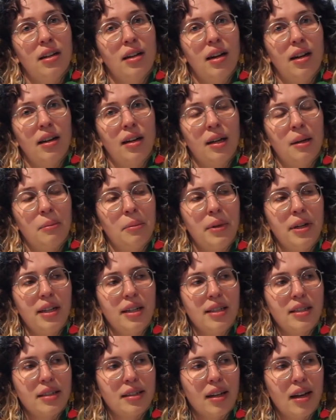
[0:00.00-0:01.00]
But
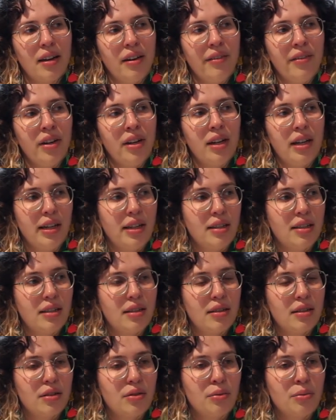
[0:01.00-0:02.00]
it's kind of a
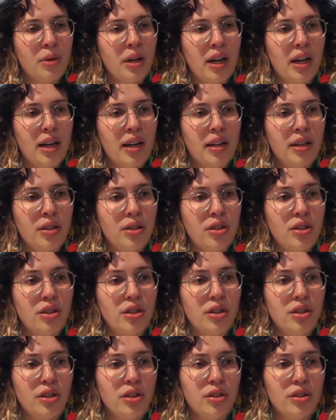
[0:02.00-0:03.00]
nice way
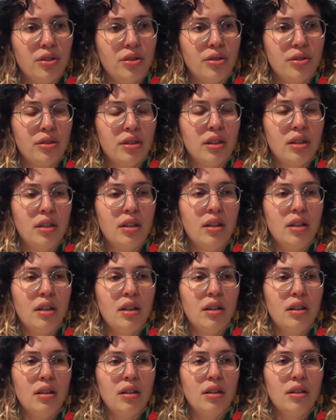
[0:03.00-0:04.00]
to
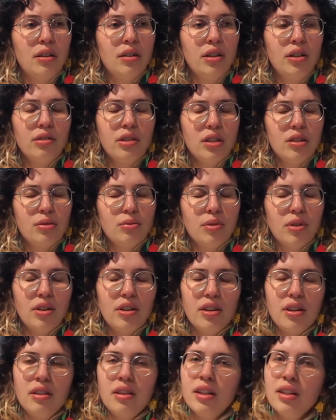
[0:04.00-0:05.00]
notice what are
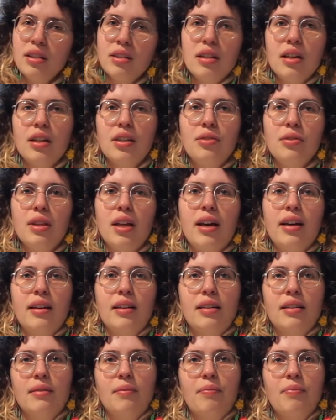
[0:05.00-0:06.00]
the things that you
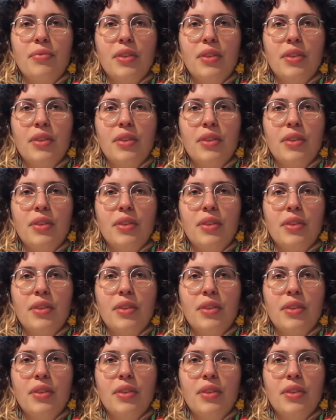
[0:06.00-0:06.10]
like.